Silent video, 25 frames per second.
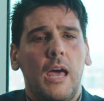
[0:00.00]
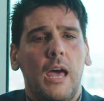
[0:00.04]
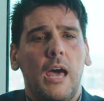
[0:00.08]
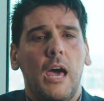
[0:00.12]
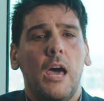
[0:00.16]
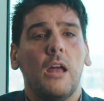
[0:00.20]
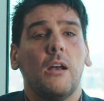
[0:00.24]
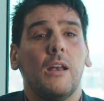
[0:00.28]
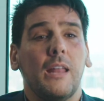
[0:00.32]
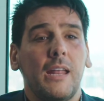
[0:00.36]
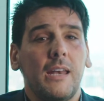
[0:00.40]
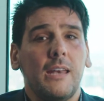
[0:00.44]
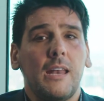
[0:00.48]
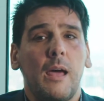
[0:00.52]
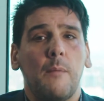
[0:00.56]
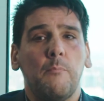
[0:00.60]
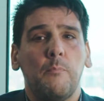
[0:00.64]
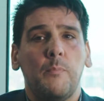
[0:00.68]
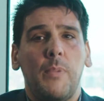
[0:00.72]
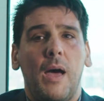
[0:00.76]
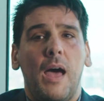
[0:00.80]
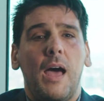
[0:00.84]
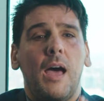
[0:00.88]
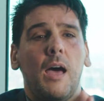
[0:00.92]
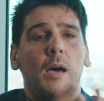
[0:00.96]
it'll end
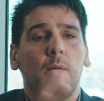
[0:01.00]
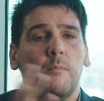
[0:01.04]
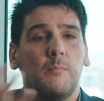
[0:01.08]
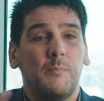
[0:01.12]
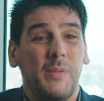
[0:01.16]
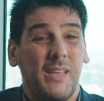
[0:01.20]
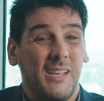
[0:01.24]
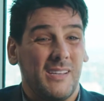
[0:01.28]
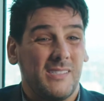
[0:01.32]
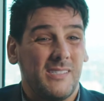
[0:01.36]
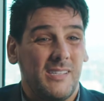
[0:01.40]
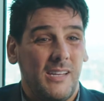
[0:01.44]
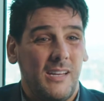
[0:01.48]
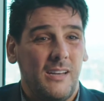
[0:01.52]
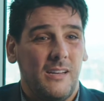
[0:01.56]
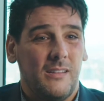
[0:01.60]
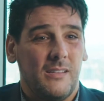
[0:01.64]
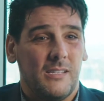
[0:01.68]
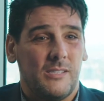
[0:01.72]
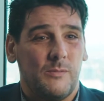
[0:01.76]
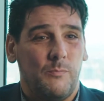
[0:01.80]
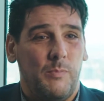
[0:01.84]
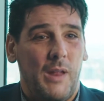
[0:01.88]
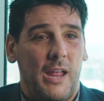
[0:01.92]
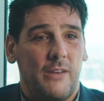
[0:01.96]
up being seen in
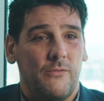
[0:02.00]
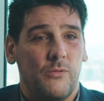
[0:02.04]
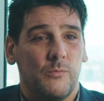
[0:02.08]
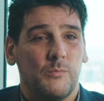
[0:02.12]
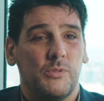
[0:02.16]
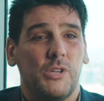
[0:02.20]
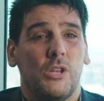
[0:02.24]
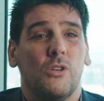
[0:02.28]
this platform.